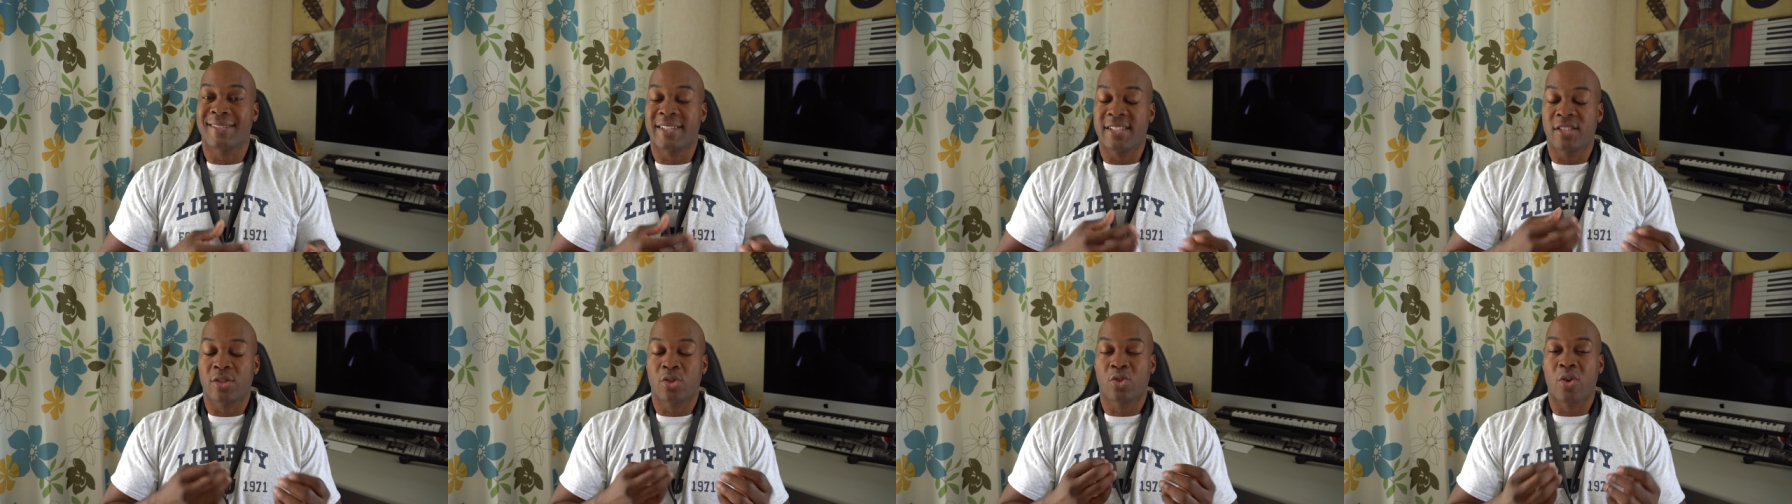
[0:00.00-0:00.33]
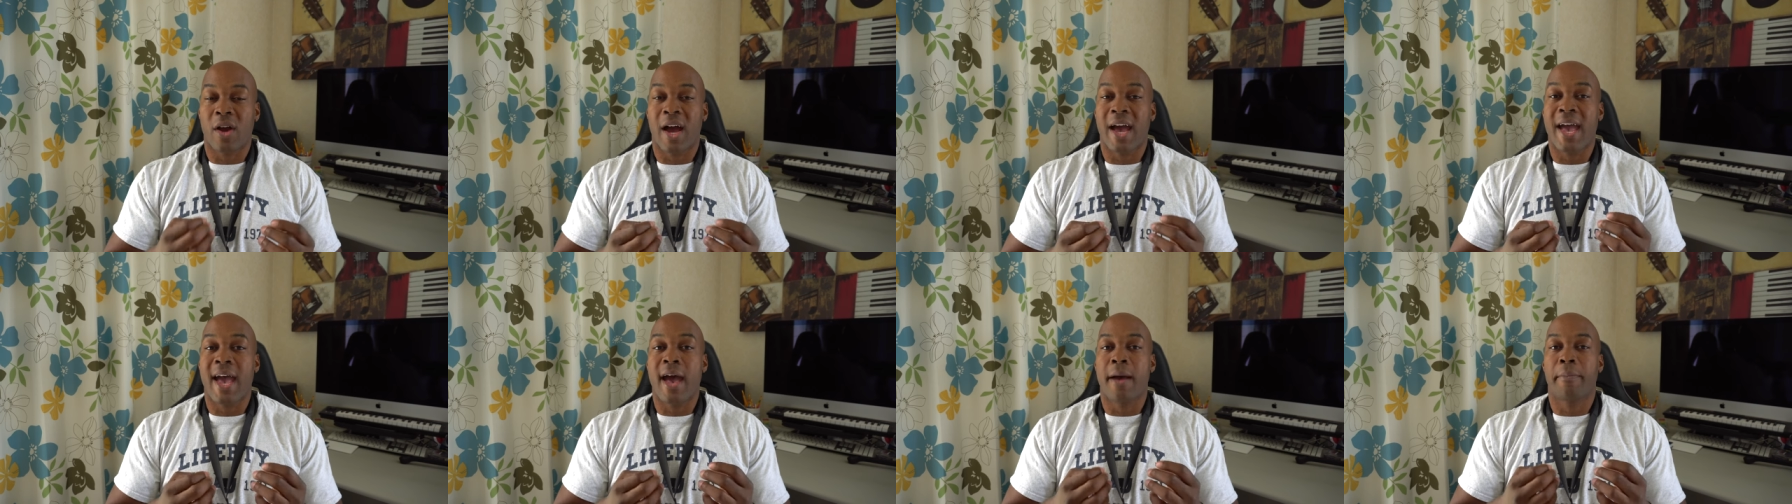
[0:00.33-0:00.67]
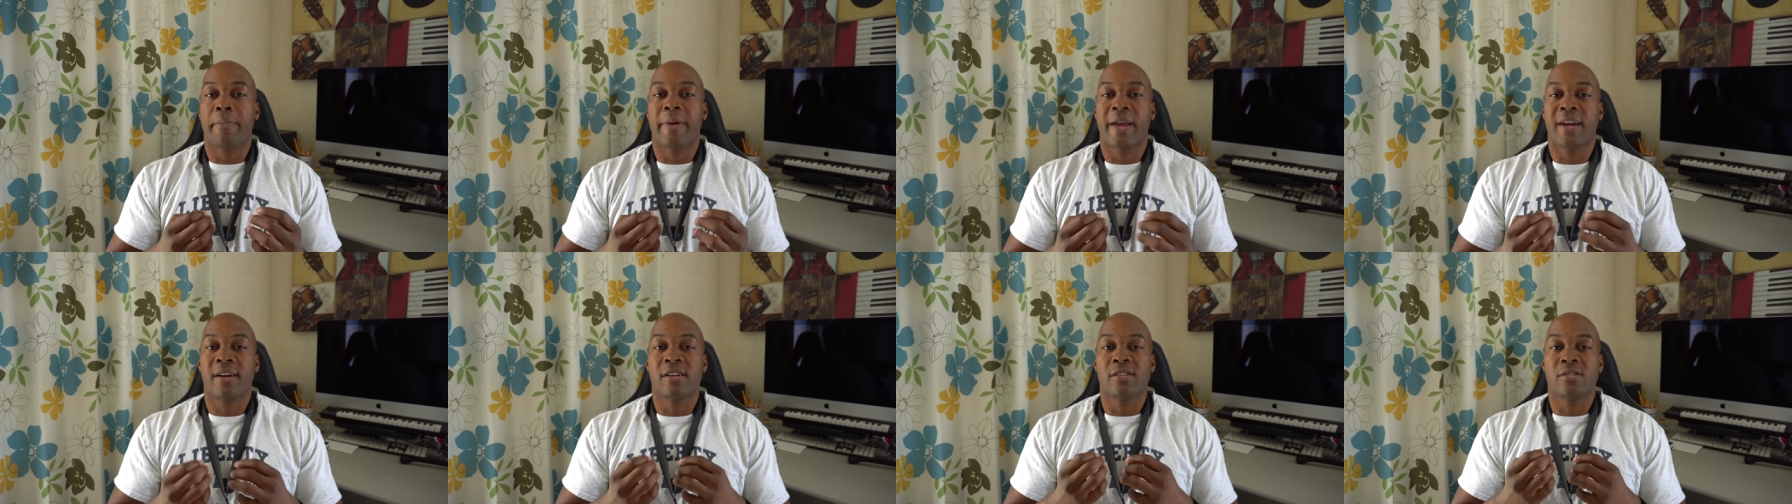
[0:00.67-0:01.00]
these
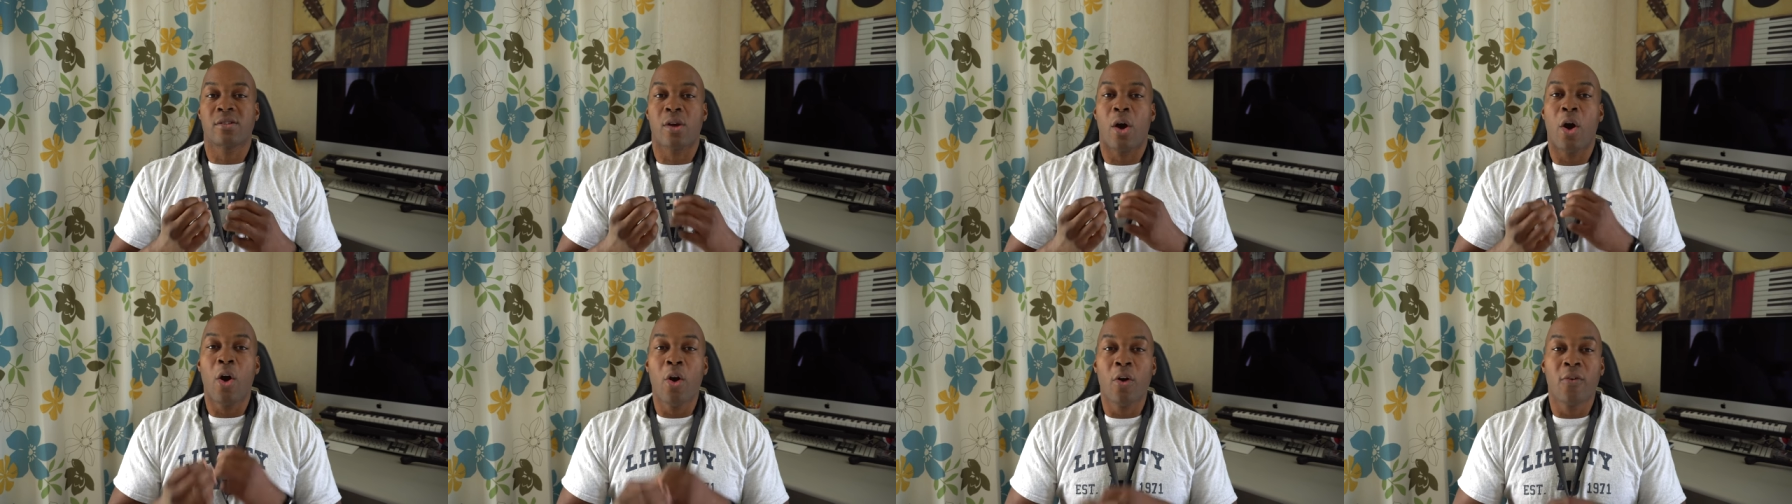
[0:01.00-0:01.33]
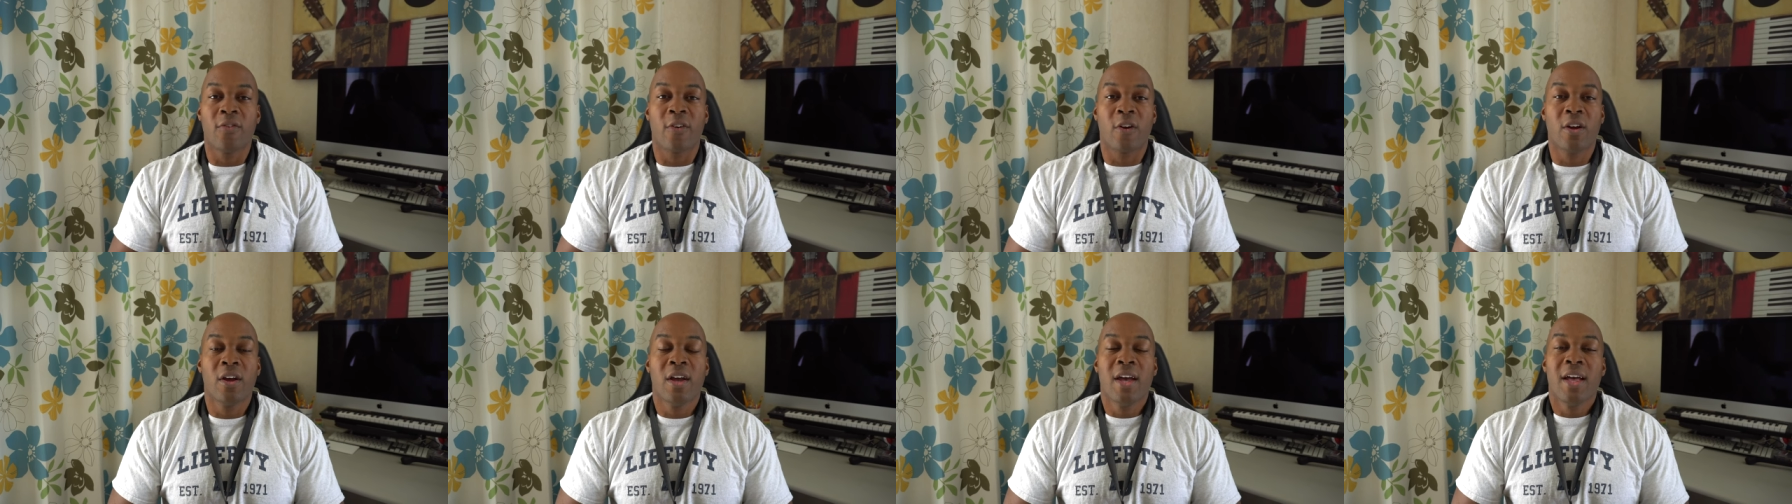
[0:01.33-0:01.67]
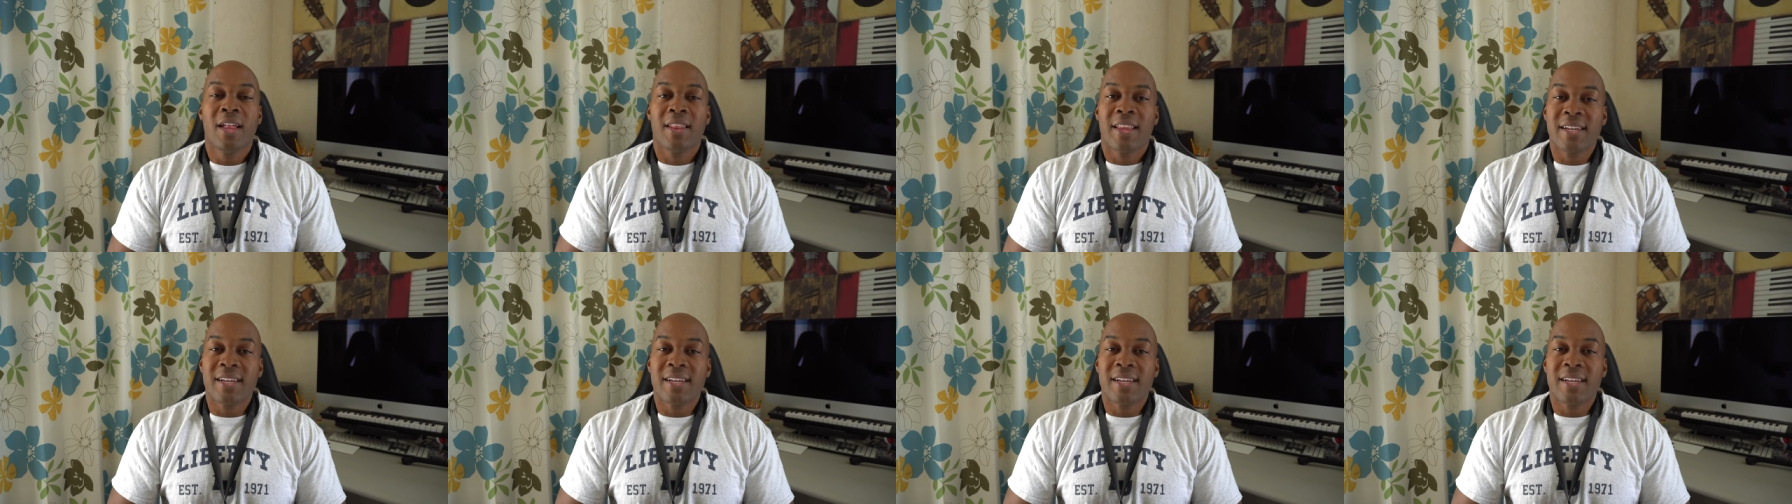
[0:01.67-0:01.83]
triad pairs over,